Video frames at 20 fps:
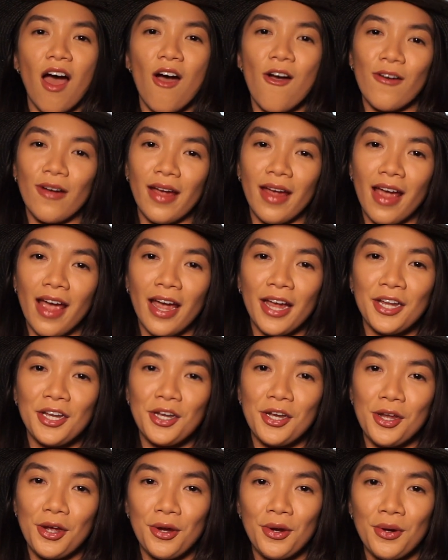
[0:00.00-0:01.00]
okay, I
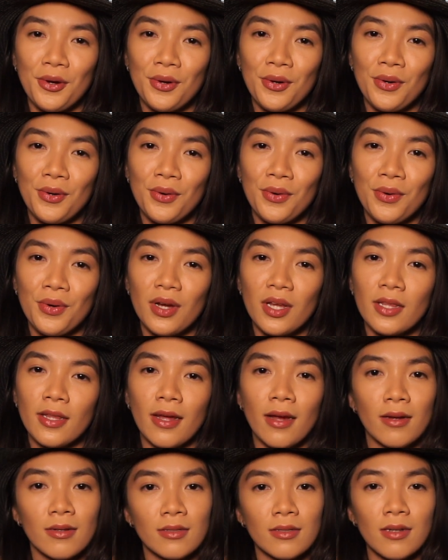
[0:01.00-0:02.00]
know
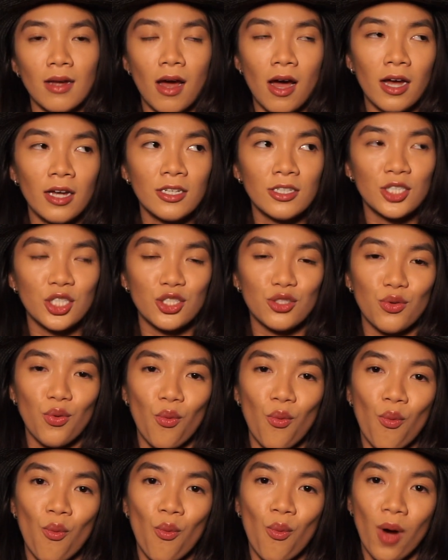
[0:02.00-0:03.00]
there's not just
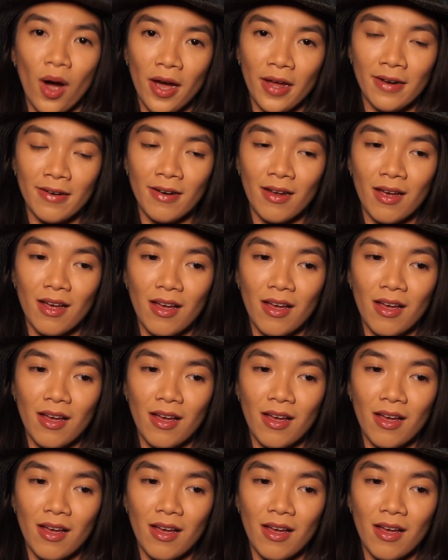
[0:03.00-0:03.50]
one